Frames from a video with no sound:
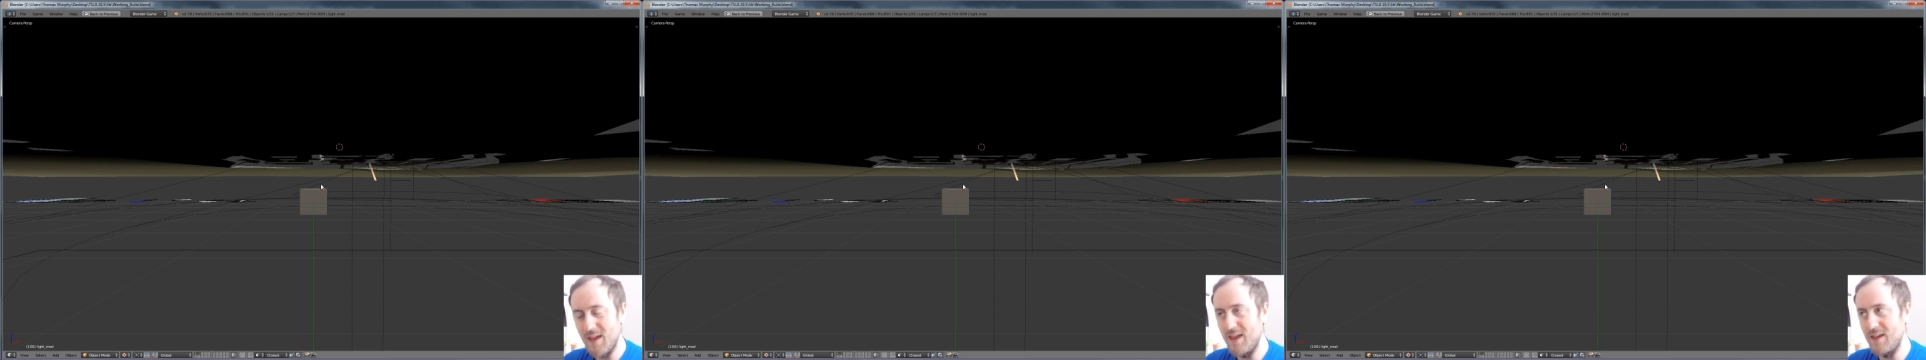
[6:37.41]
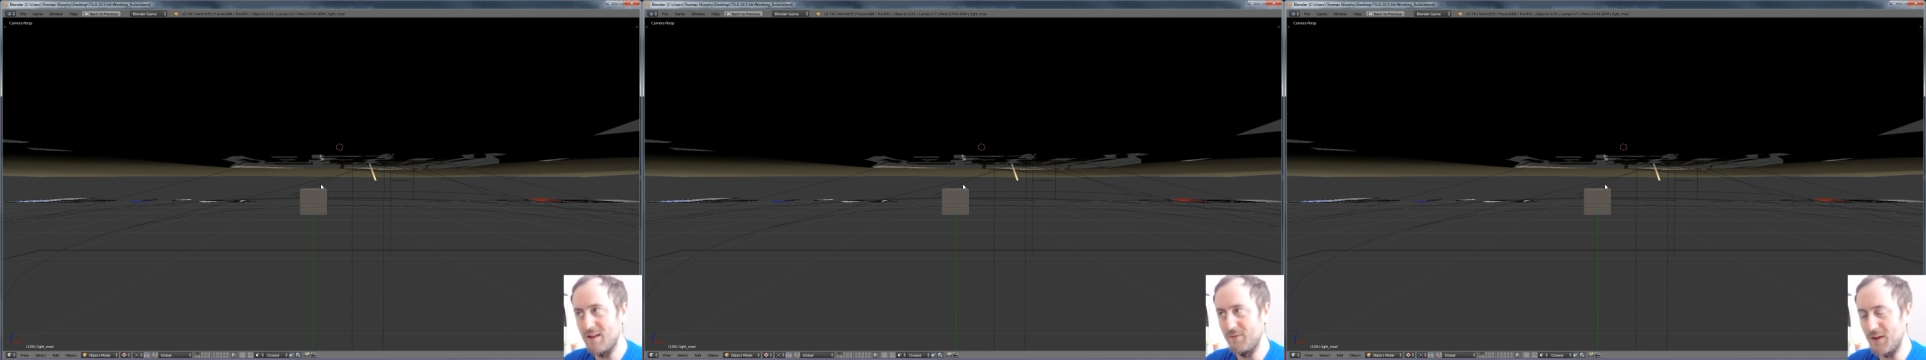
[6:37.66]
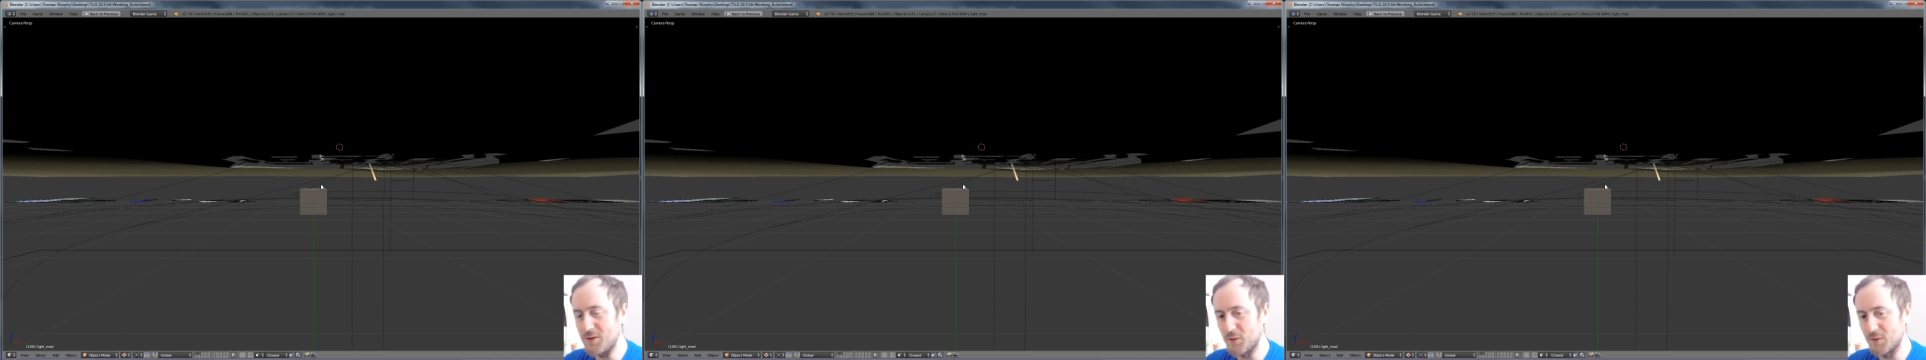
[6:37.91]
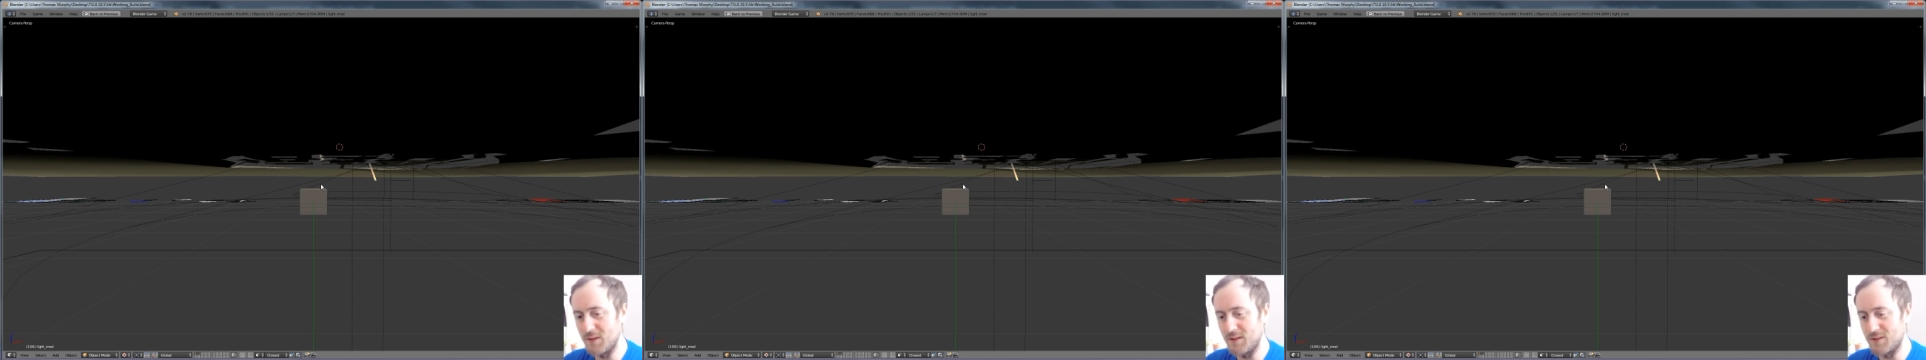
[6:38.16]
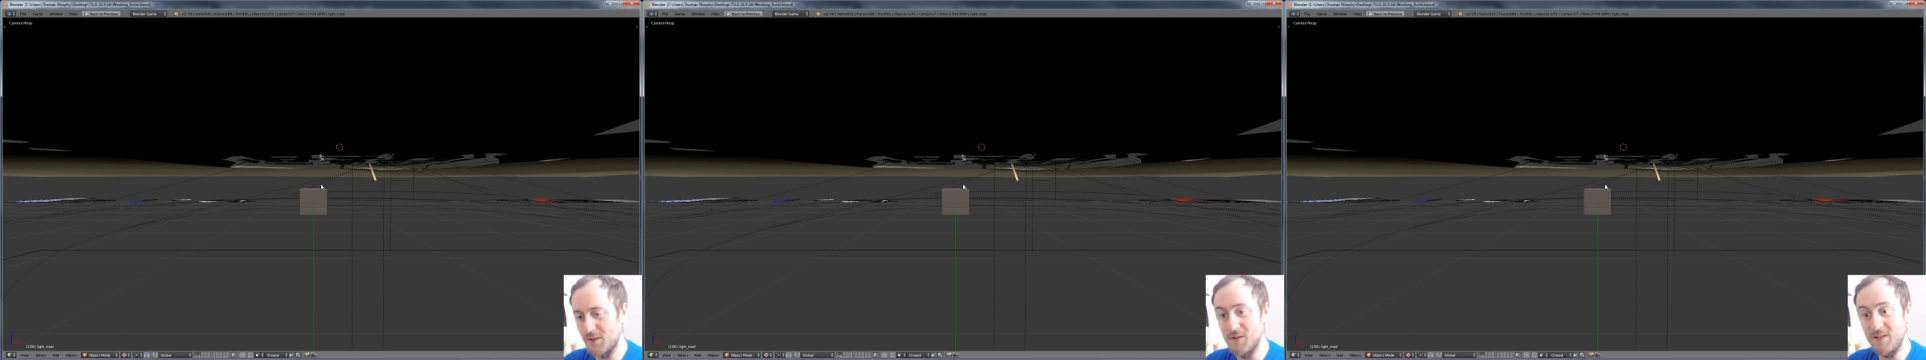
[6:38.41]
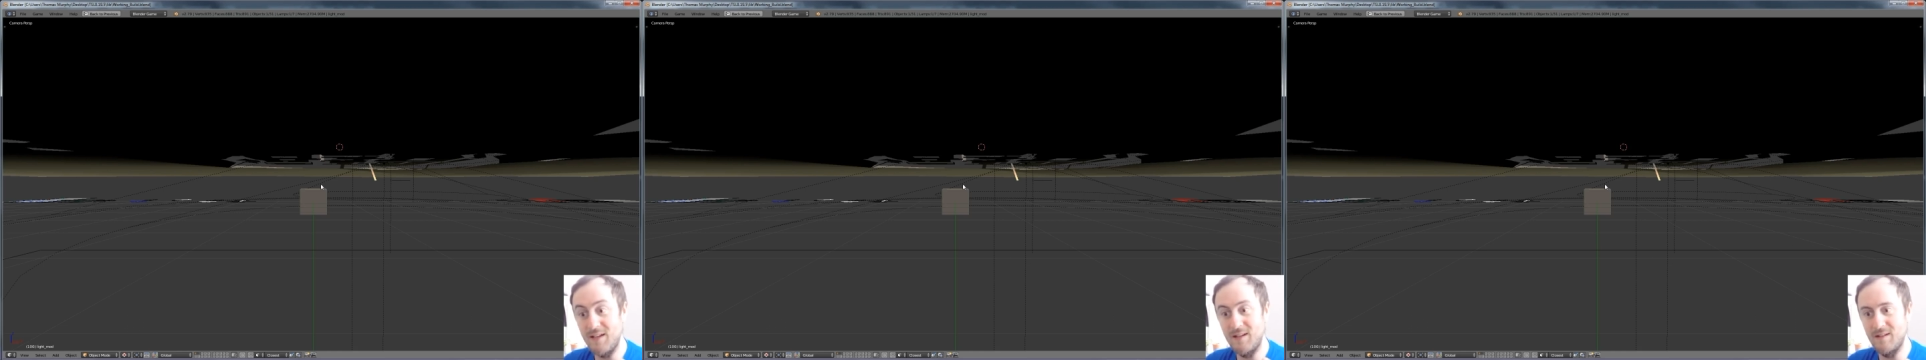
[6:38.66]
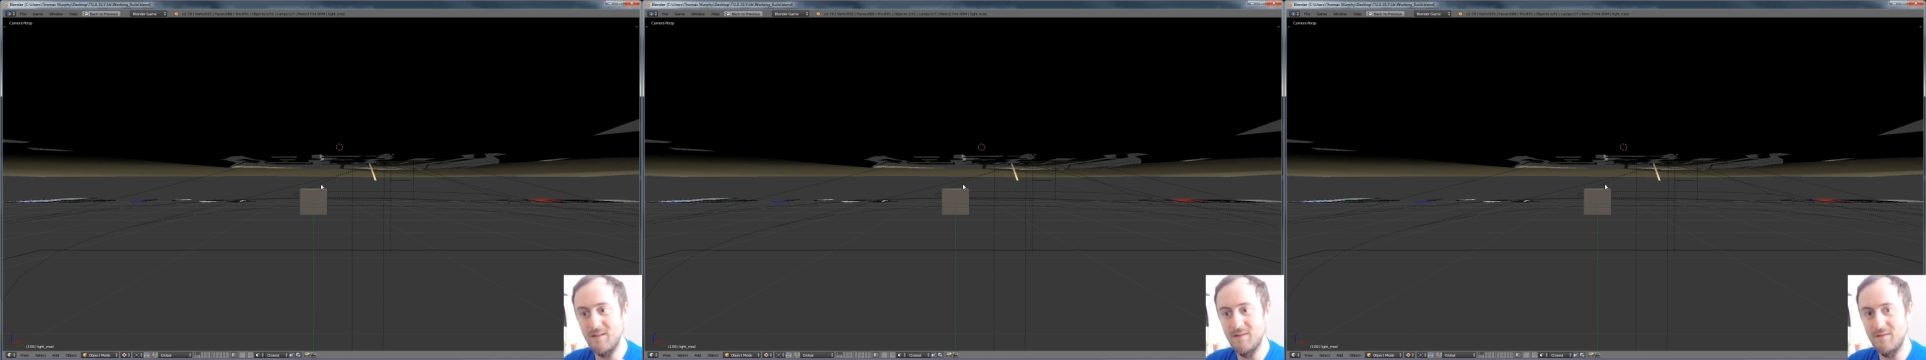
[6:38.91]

It eventually starts eating